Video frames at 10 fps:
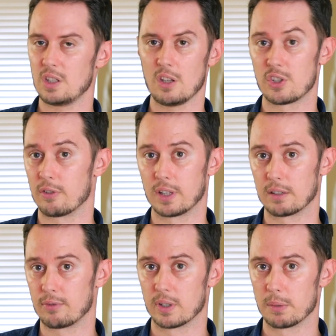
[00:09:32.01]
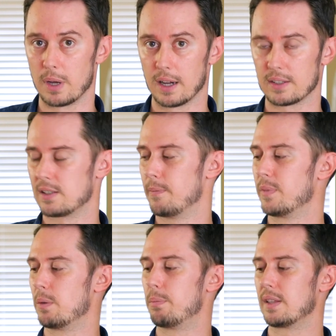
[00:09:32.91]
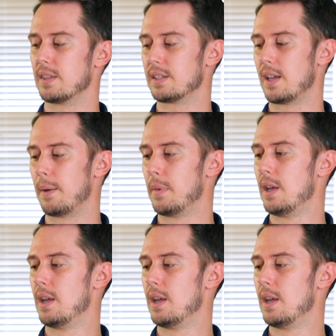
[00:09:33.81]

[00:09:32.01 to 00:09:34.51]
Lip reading: So for like 40 bucks, you can pick this up.